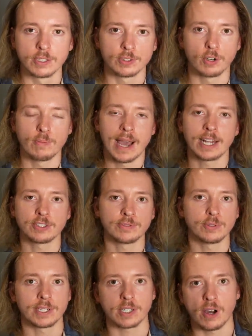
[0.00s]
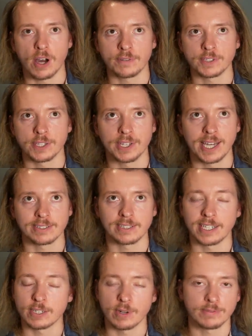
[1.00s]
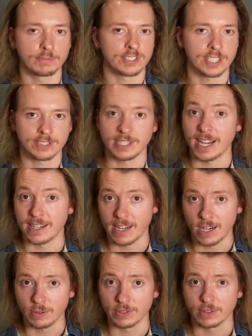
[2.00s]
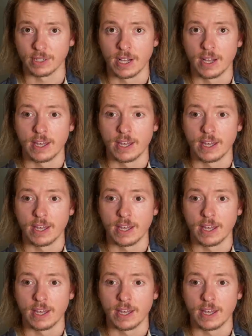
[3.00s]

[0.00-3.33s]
So imagine if you had a coffee that lasted anywhere from six to eight hours.